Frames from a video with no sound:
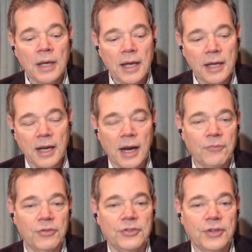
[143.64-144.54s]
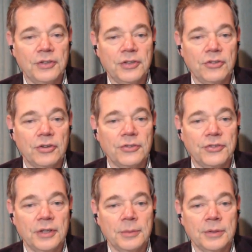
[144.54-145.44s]
a conference on digital
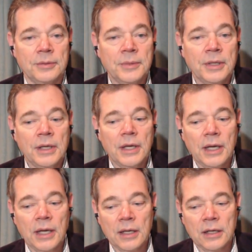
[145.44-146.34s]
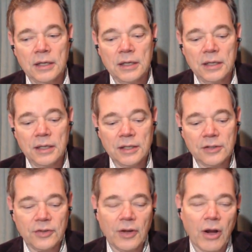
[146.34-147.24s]
cinema. And
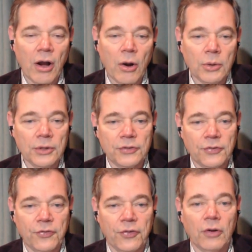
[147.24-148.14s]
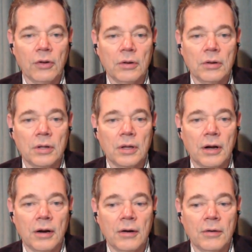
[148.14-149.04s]
it's always full
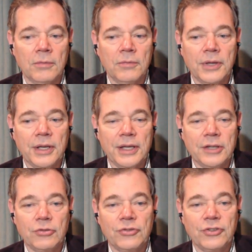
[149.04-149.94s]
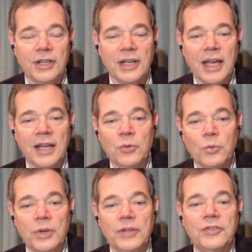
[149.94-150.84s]
of interesting and
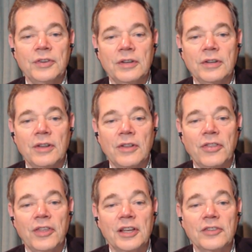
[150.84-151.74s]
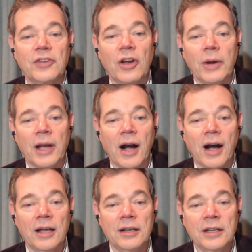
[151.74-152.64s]
recent things going
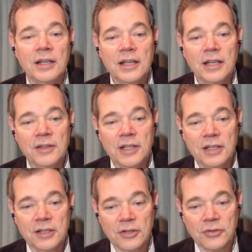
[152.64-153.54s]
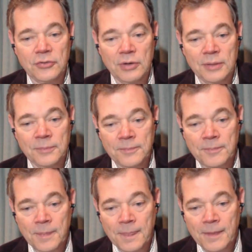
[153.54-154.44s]
on in the industry.
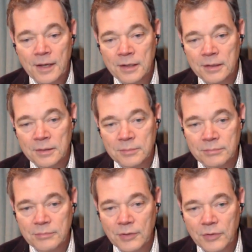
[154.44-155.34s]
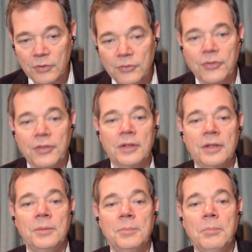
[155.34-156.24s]
And, of course,
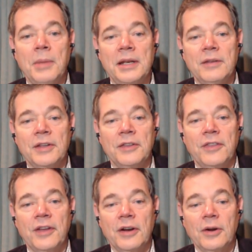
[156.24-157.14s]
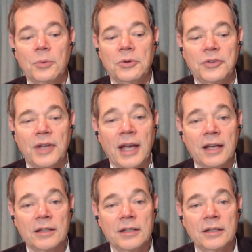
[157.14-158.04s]
the main event there was
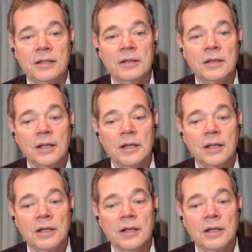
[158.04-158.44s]
Ang Lee